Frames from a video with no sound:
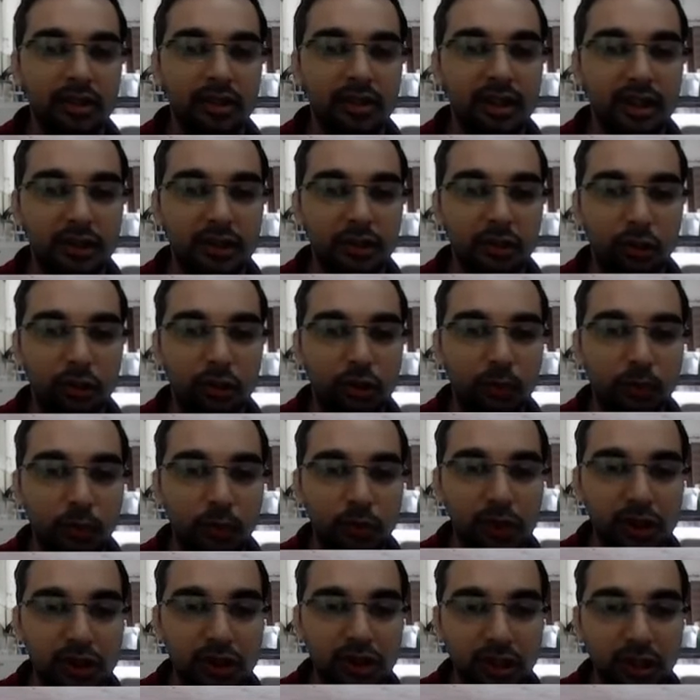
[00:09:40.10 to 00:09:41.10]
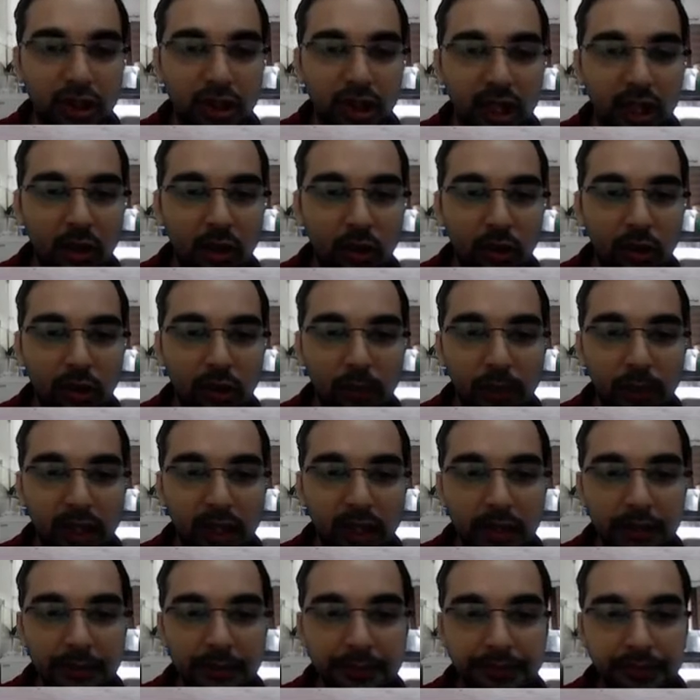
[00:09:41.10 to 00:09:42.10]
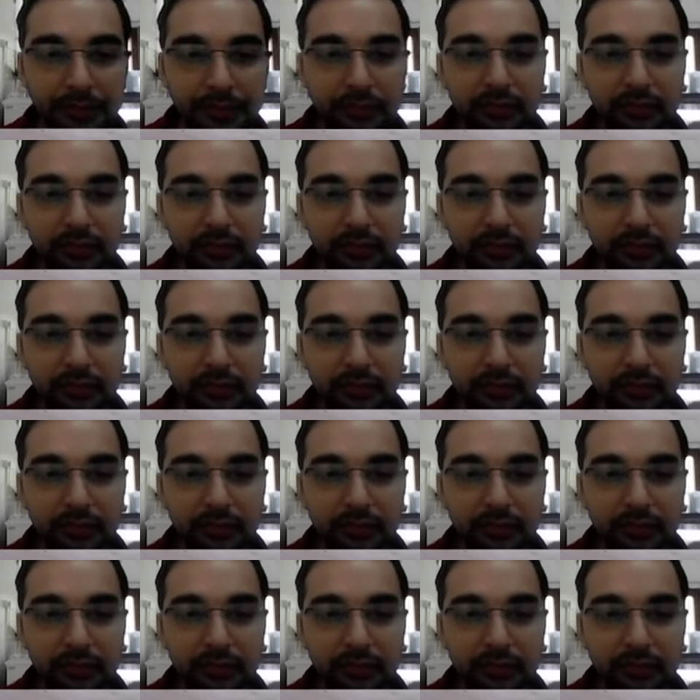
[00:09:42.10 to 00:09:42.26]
this ortho position cannot be